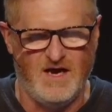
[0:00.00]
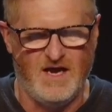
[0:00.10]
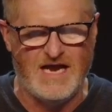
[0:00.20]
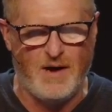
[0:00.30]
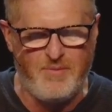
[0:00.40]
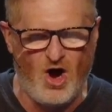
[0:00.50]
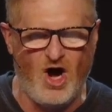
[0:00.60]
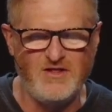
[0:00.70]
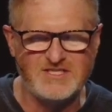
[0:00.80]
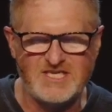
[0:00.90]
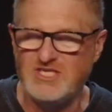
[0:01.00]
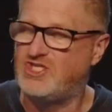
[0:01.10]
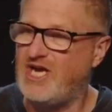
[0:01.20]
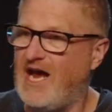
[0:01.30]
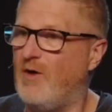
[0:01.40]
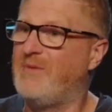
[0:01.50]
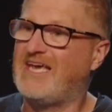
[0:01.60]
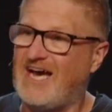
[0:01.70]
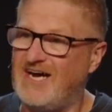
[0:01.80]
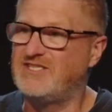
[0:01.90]
Now, Paul is in jail
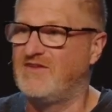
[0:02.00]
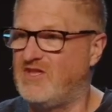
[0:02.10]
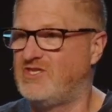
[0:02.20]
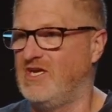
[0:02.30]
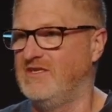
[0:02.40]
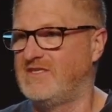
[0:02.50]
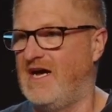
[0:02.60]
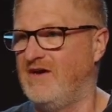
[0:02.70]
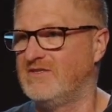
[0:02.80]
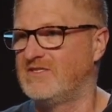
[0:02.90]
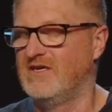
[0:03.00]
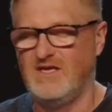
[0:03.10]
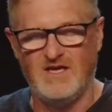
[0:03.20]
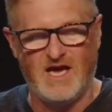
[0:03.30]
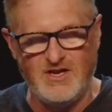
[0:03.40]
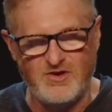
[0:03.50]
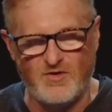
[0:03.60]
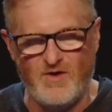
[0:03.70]
because of the Gentiles, and you can